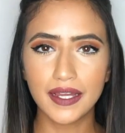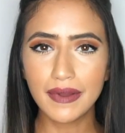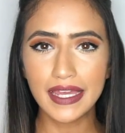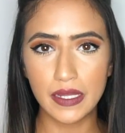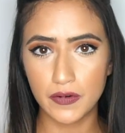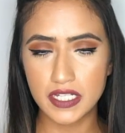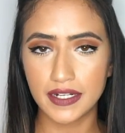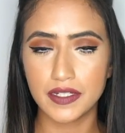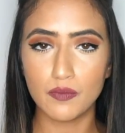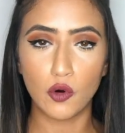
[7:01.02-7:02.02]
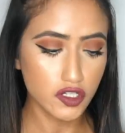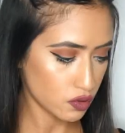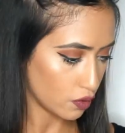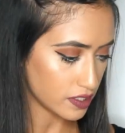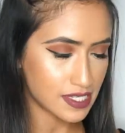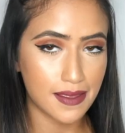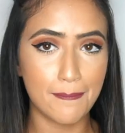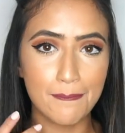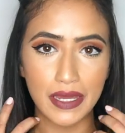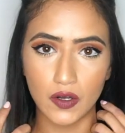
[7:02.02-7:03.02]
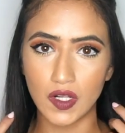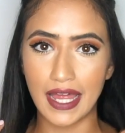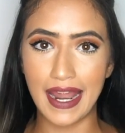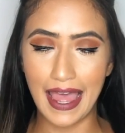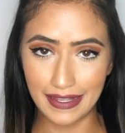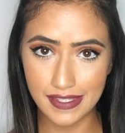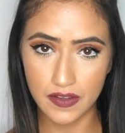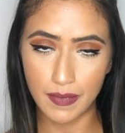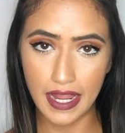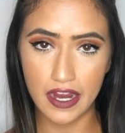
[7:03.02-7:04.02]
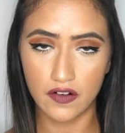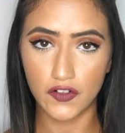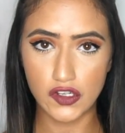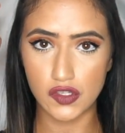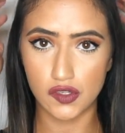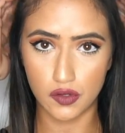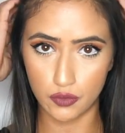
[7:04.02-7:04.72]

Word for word: my heat protectant more towards the middle and ends of my hair versus the